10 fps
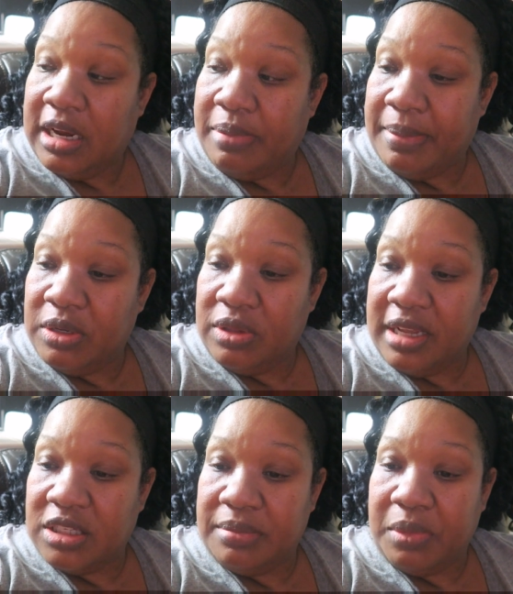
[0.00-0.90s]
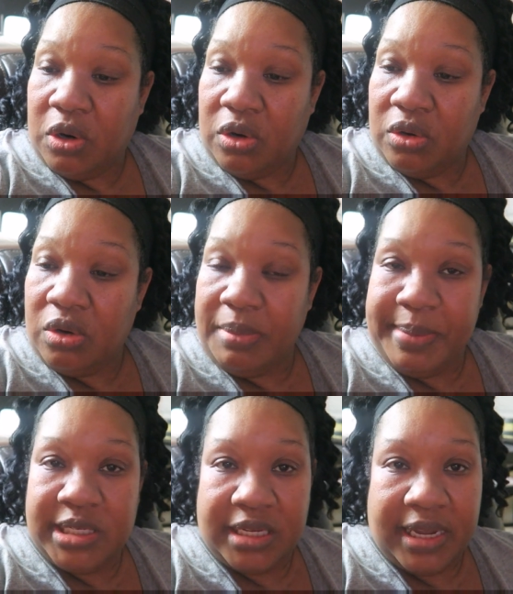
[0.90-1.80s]
and I'll probably do that tomorrow or
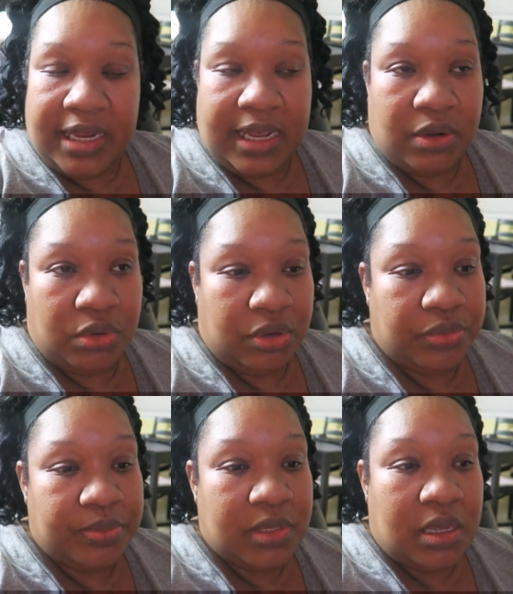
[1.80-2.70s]
maybe tonight. I don't know.